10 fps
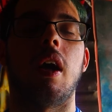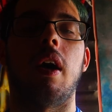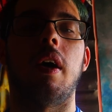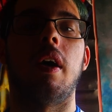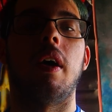
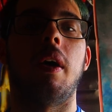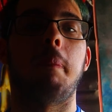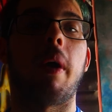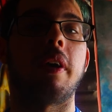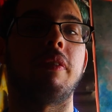
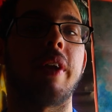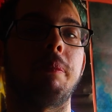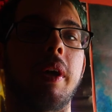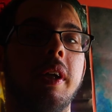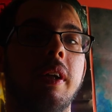Part of that
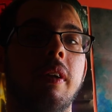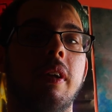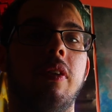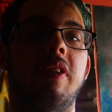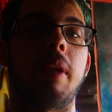money
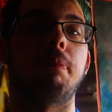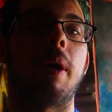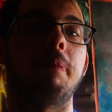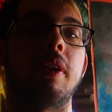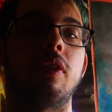is then
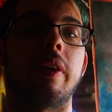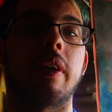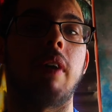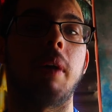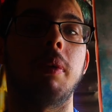pumped into the
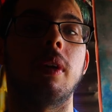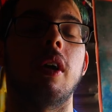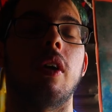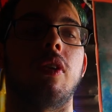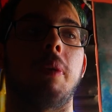club.
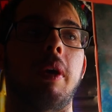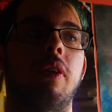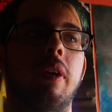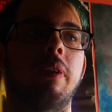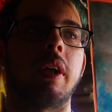So
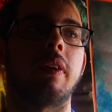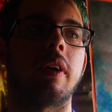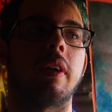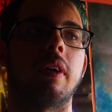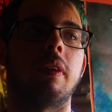basically
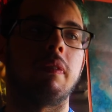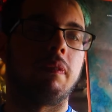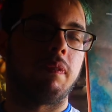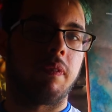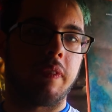
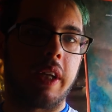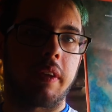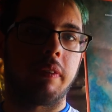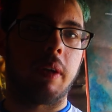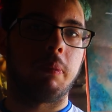
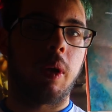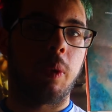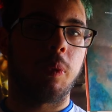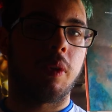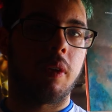that club
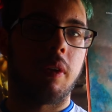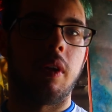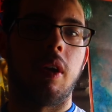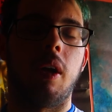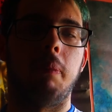owned
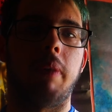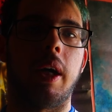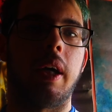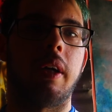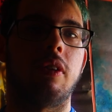
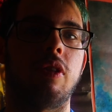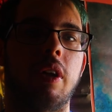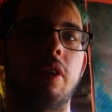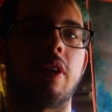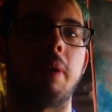by the
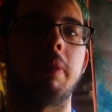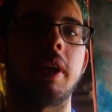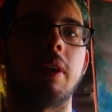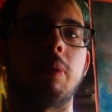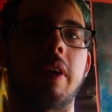Sheriff
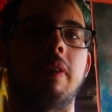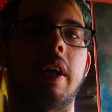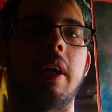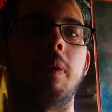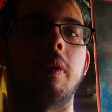company, right
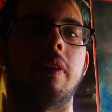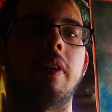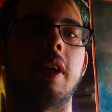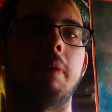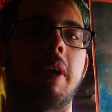now
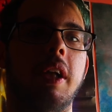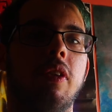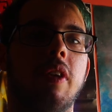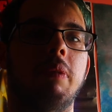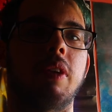the money
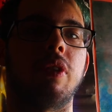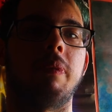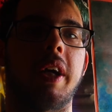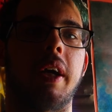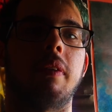is coming from
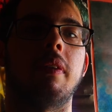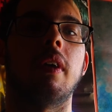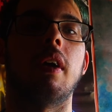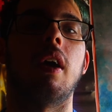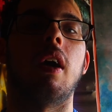that.
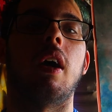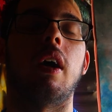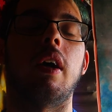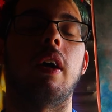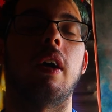
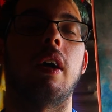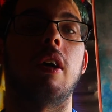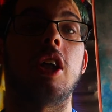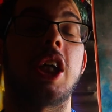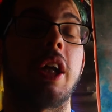
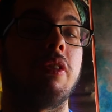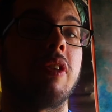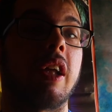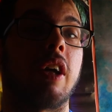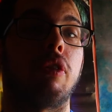Sheriff
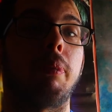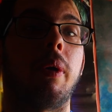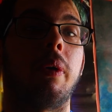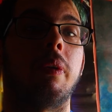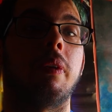
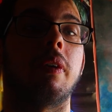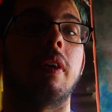Tiraspol